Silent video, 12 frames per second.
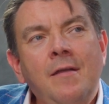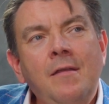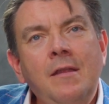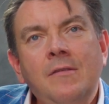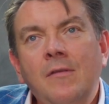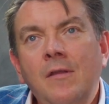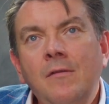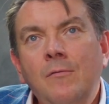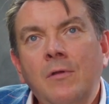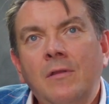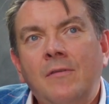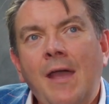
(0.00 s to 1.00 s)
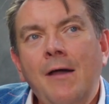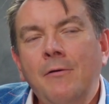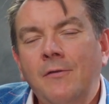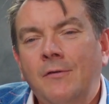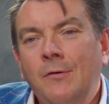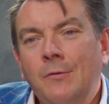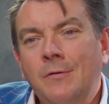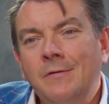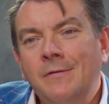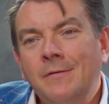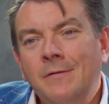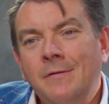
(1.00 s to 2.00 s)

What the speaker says: It's how it's taught,